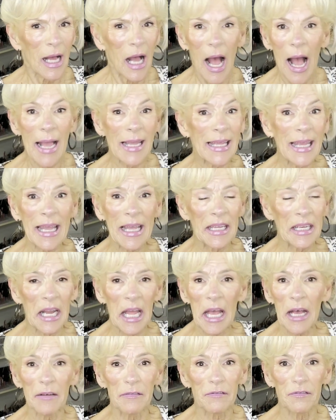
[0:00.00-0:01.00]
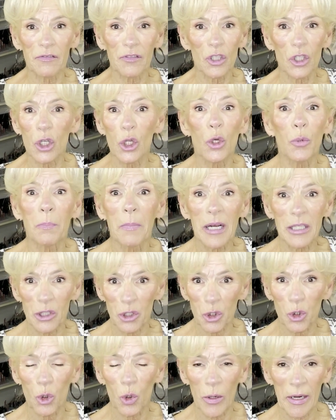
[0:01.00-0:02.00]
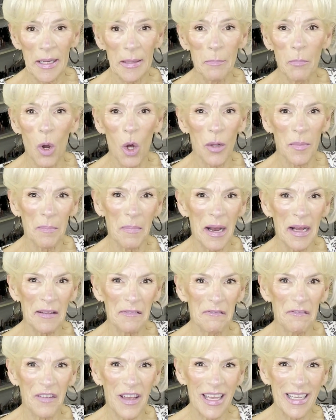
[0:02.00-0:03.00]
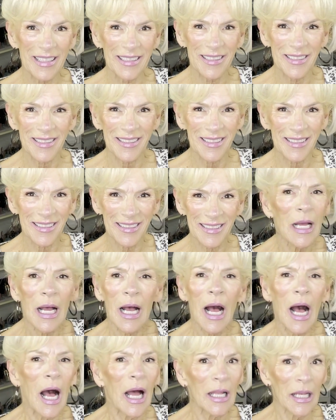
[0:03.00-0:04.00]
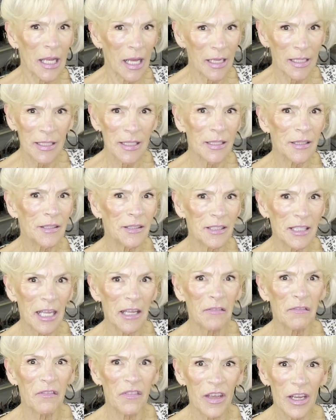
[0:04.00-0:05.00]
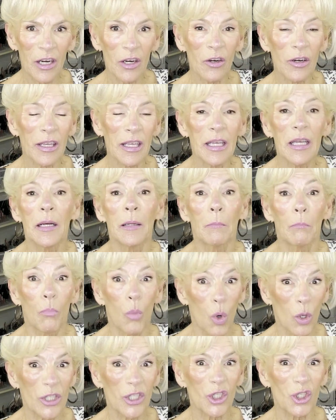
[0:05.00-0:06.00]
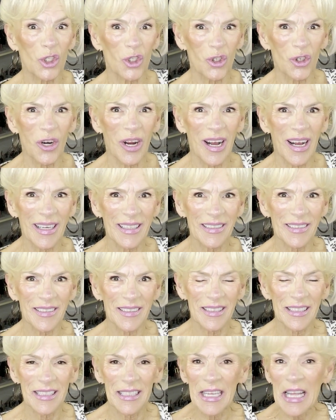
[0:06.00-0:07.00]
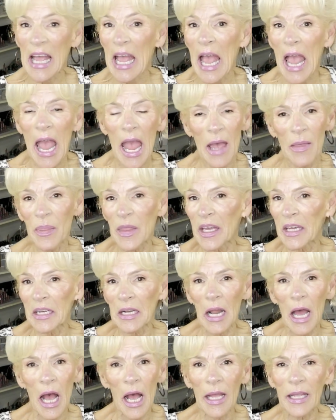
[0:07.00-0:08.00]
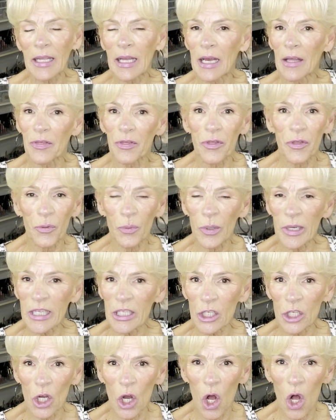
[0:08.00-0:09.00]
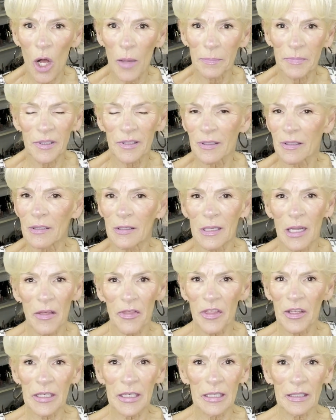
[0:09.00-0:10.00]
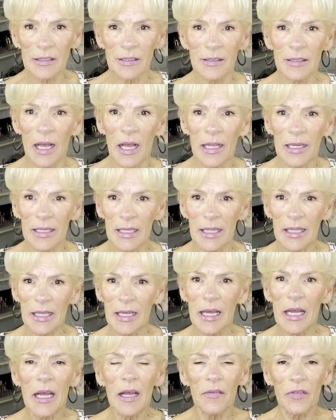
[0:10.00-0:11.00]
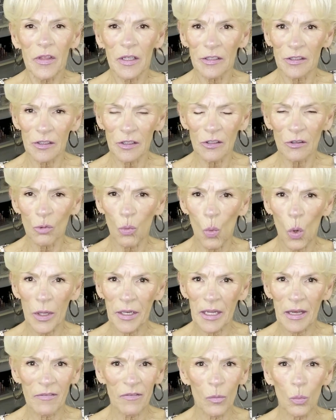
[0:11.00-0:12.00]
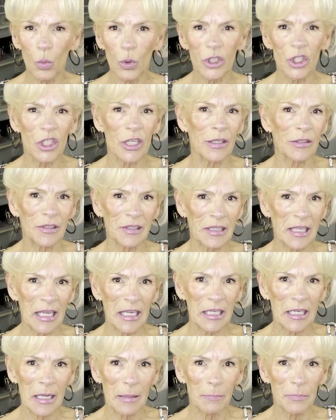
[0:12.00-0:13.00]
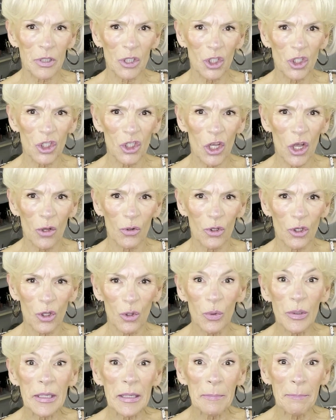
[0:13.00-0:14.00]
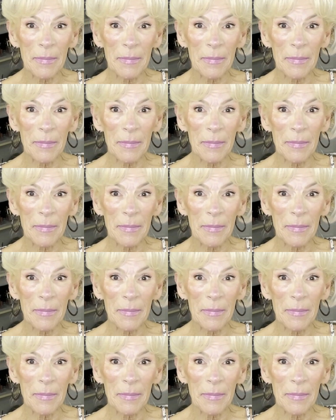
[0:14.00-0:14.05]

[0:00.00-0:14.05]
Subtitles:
I can't have too much cream on my face. I like to stay very moisturized. And then I got 3 tops. nothing exciting. This is one of them, which I'll stand up and show you in a